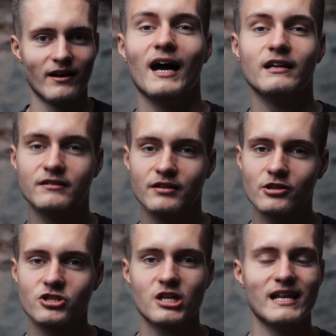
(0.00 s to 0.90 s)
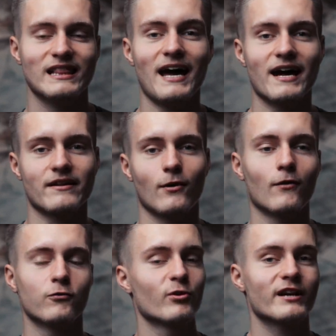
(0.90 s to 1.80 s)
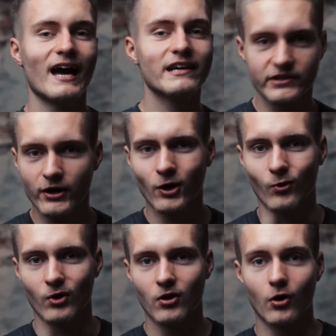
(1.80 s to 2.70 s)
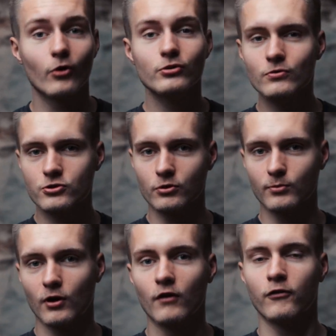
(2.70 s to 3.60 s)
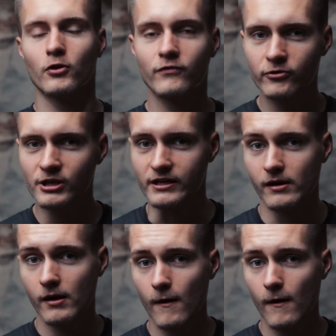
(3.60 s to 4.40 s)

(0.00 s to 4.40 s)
I teach a lot of what I know on YouTube for free.